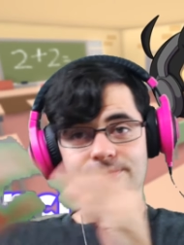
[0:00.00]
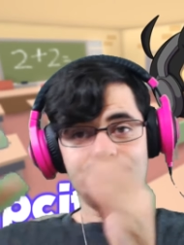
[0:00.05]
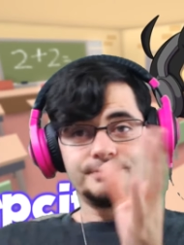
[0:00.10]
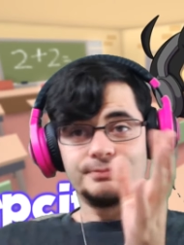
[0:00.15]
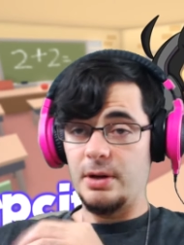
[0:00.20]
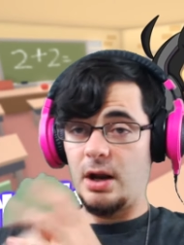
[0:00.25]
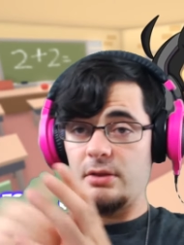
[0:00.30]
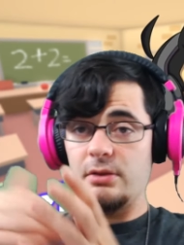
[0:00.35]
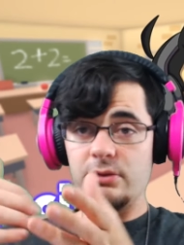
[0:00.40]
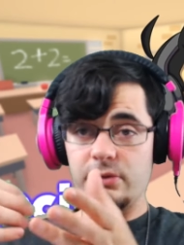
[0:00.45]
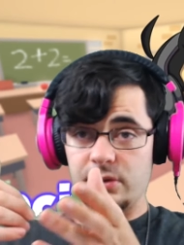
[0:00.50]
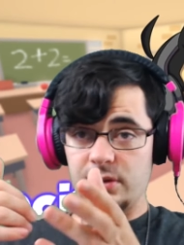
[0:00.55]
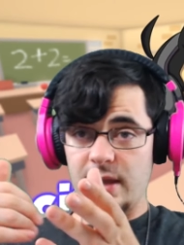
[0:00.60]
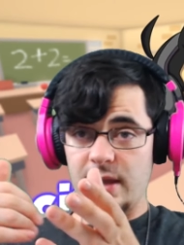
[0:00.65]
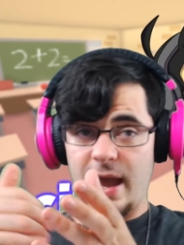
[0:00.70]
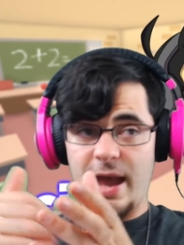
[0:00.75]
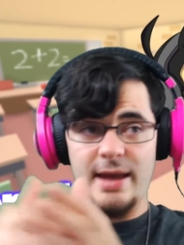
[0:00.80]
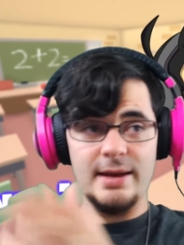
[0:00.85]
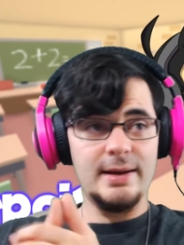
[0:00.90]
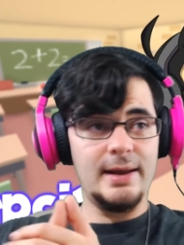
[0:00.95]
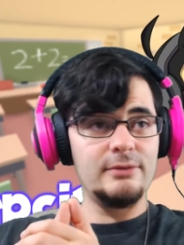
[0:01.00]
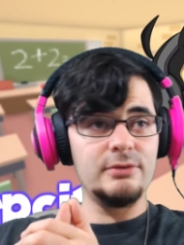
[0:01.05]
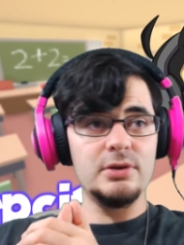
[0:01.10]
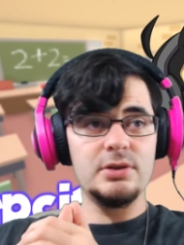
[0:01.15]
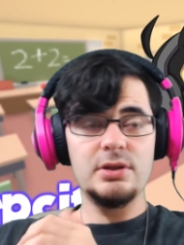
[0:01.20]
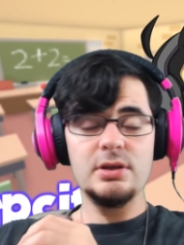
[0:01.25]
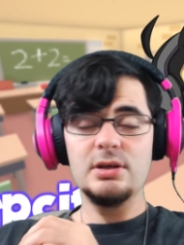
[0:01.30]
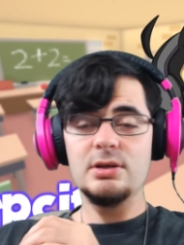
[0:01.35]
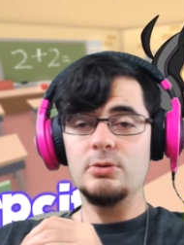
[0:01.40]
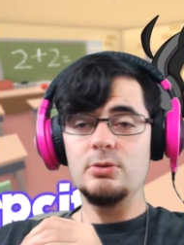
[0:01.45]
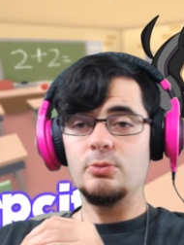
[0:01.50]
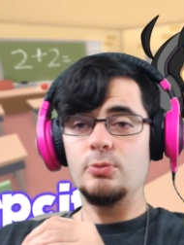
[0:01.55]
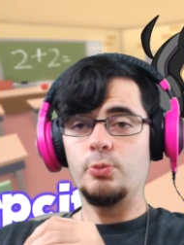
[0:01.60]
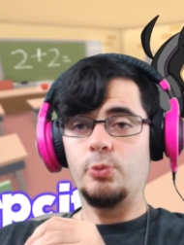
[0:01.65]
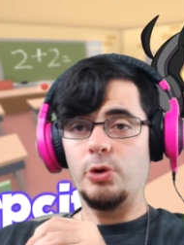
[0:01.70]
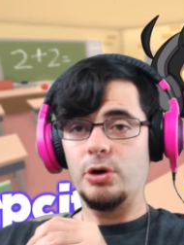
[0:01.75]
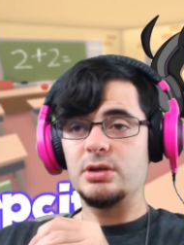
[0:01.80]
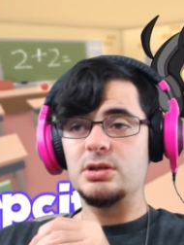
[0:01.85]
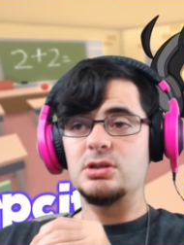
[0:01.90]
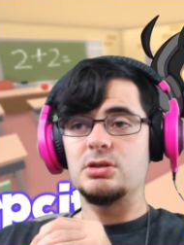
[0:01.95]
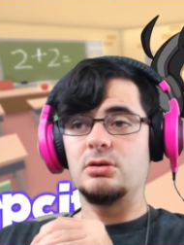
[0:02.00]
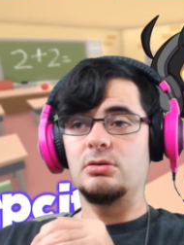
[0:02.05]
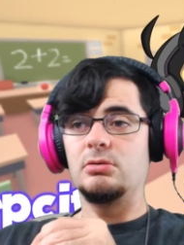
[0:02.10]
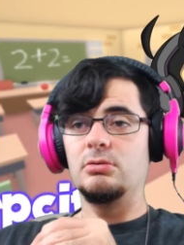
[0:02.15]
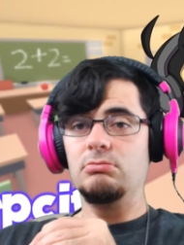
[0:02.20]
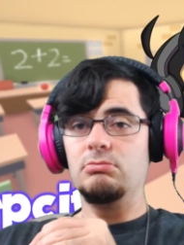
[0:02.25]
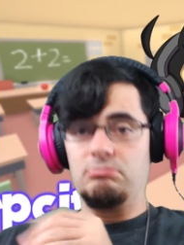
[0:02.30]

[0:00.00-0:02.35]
But other than that, everything worked